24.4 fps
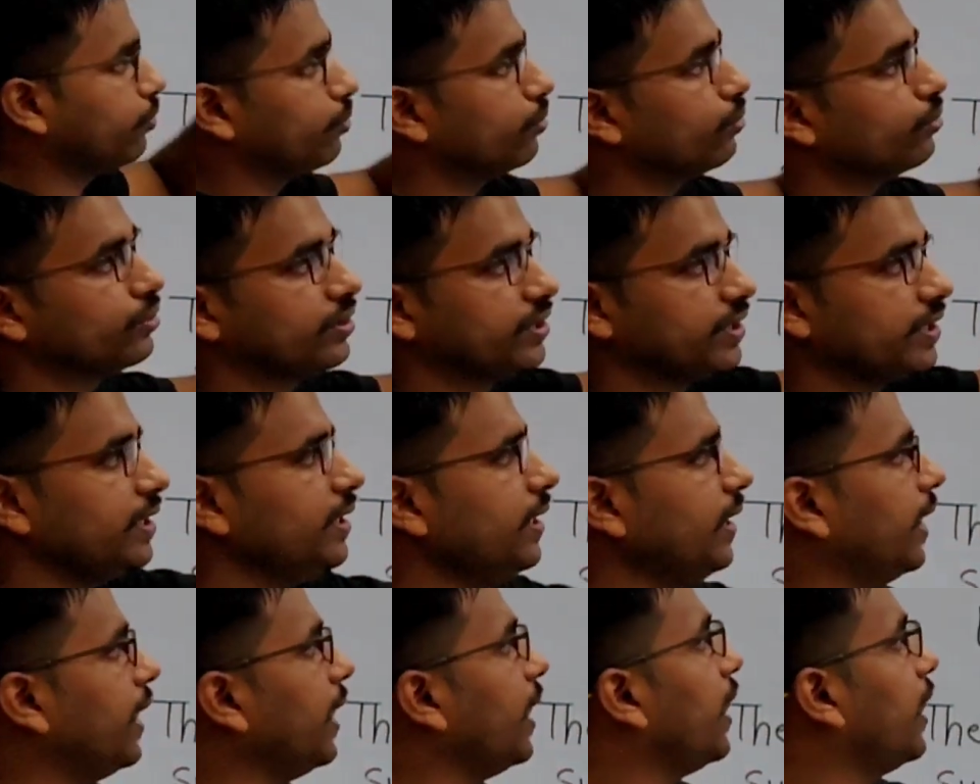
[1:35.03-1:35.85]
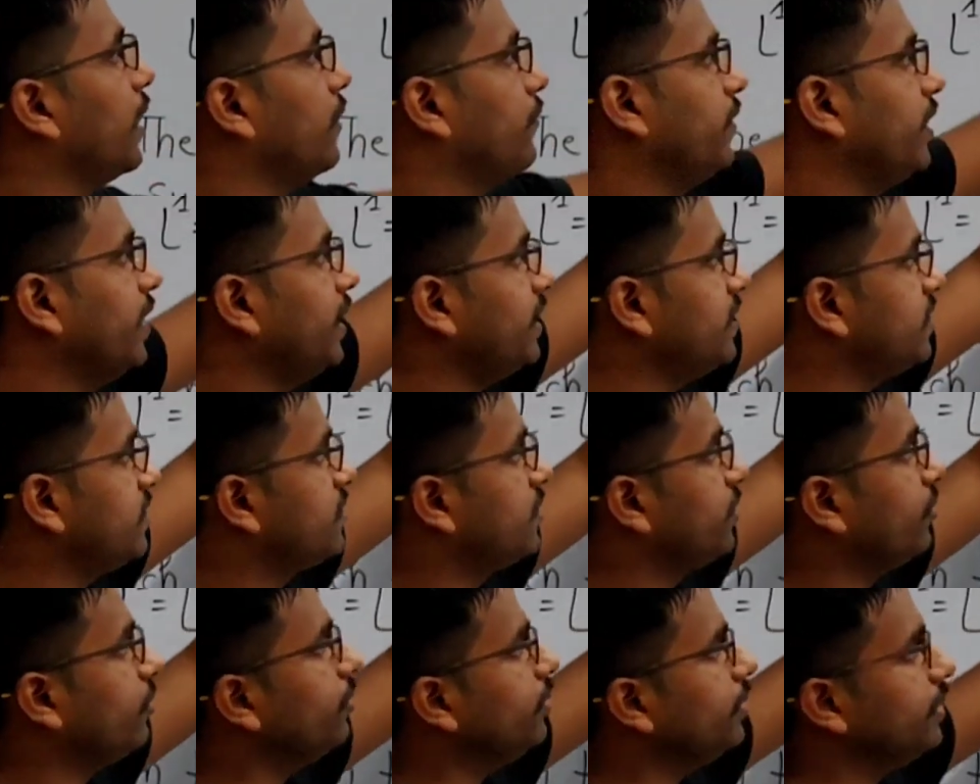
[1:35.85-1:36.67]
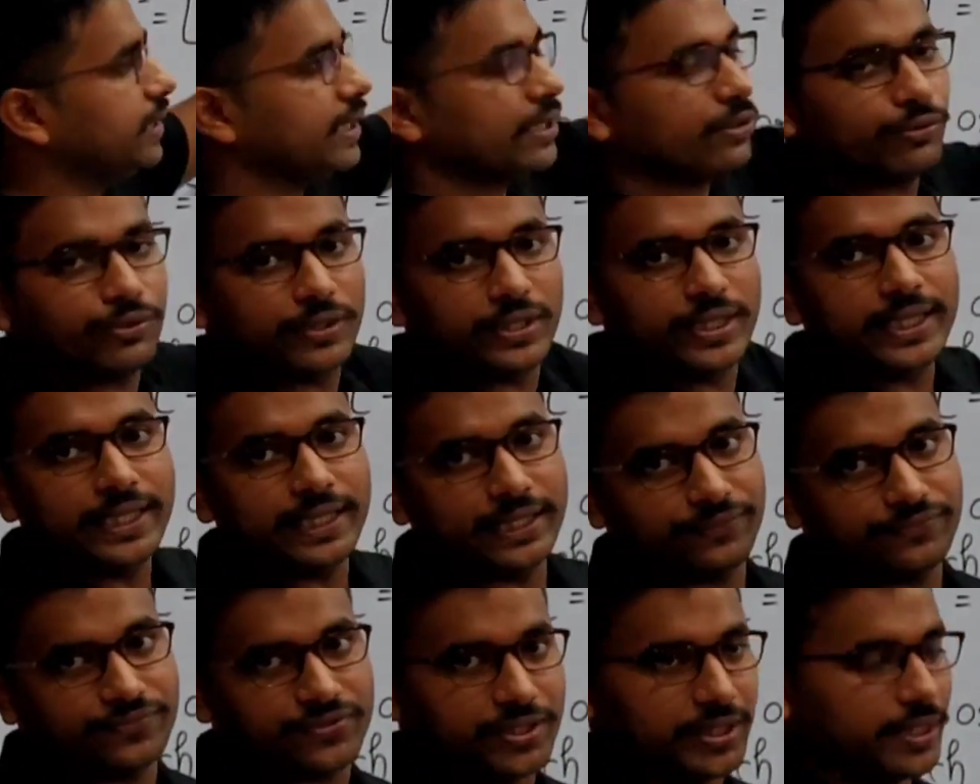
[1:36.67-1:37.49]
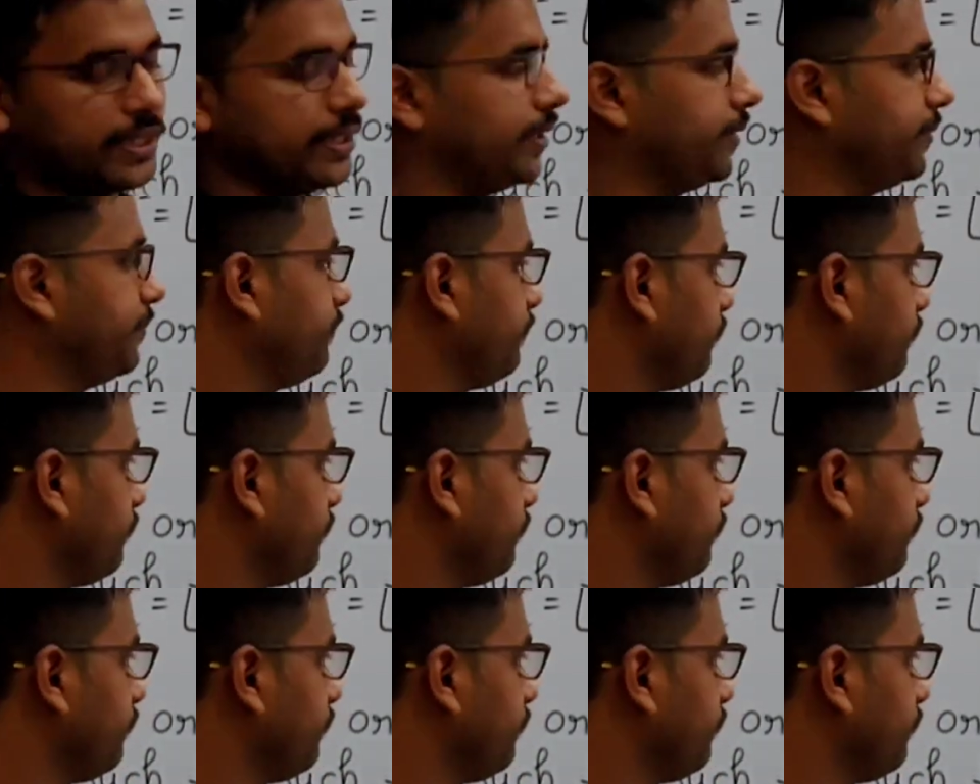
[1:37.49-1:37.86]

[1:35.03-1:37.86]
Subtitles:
2, 3. When it is 0, then only epsilon.